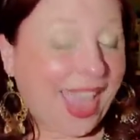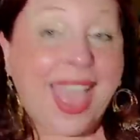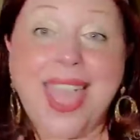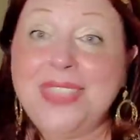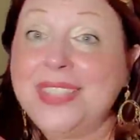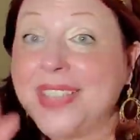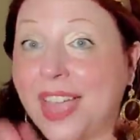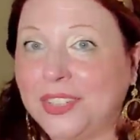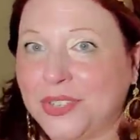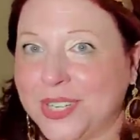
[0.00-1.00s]
And the
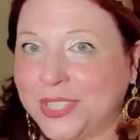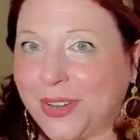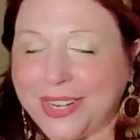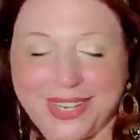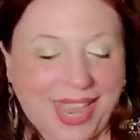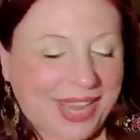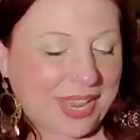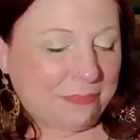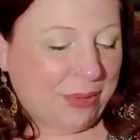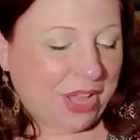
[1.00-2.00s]
Dollar Tree started
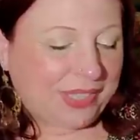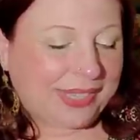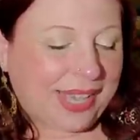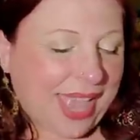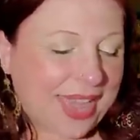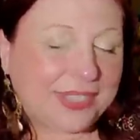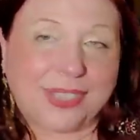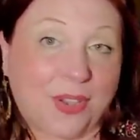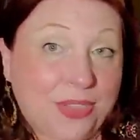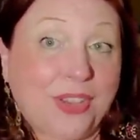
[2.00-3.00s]
getting in books again,
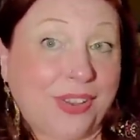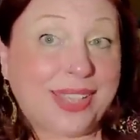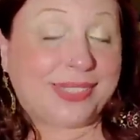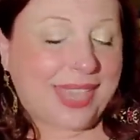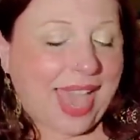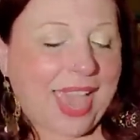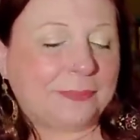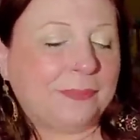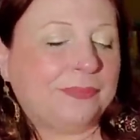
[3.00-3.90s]
so there is that.